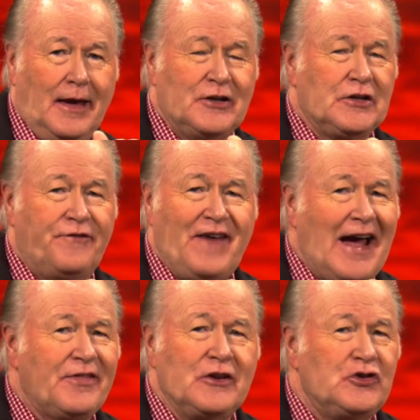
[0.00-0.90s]
it's the
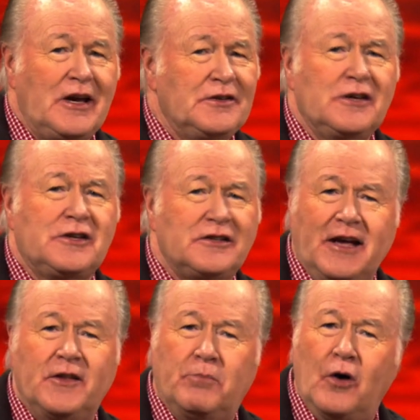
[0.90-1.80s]
fact that Jesus is
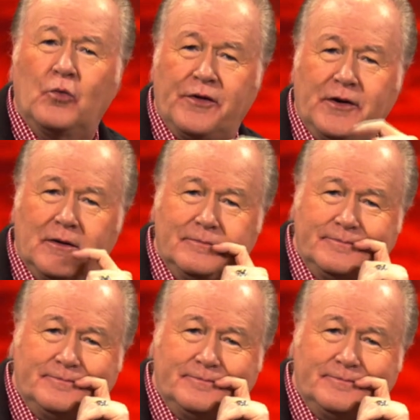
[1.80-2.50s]
in the boat with you.